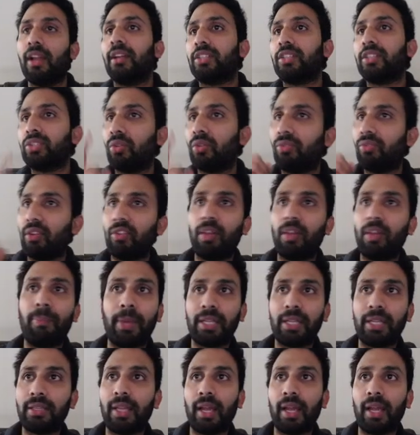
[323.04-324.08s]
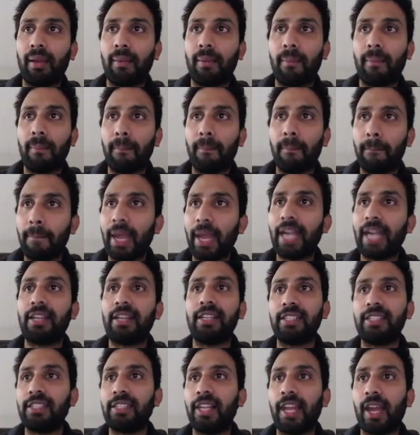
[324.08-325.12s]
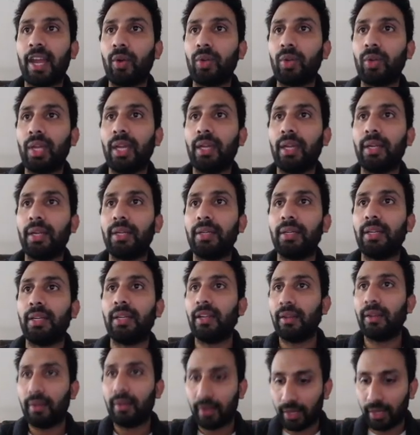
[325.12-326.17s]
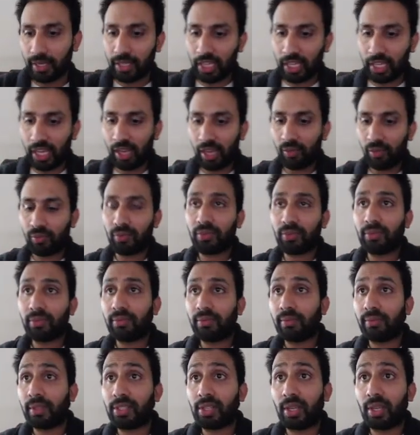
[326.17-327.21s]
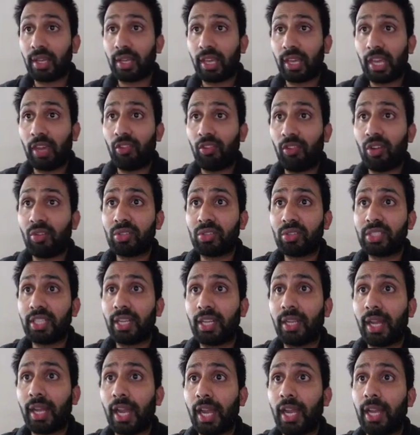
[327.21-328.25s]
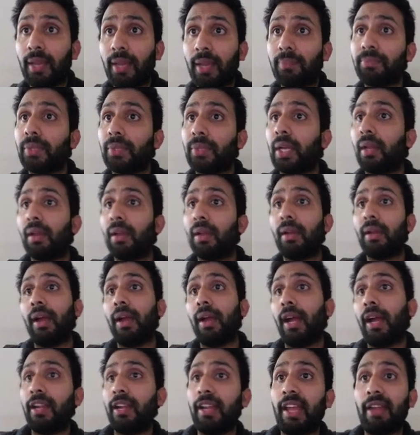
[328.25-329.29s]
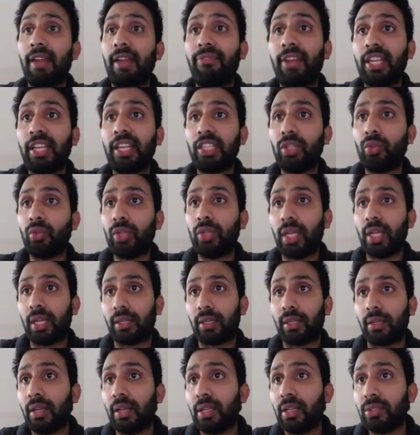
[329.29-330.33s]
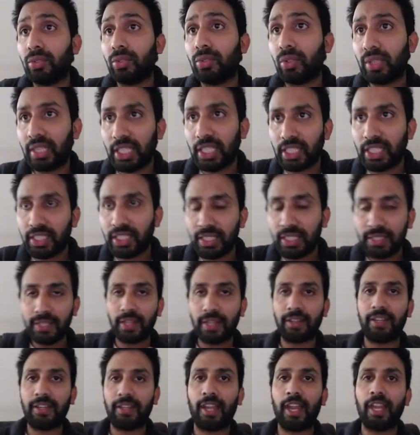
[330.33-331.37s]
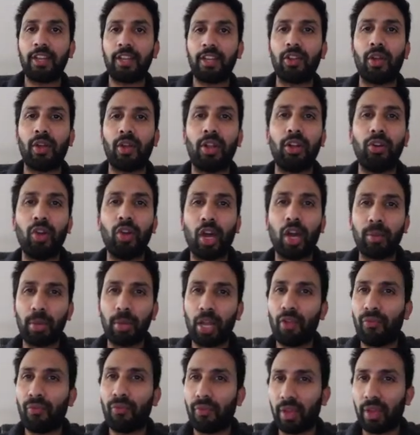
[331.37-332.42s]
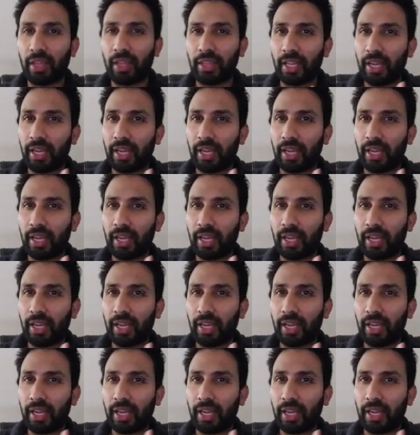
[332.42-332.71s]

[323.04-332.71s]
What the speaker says: So we will pick the matrix layout here and give your set ID and effective date. So this is the date. Normally in the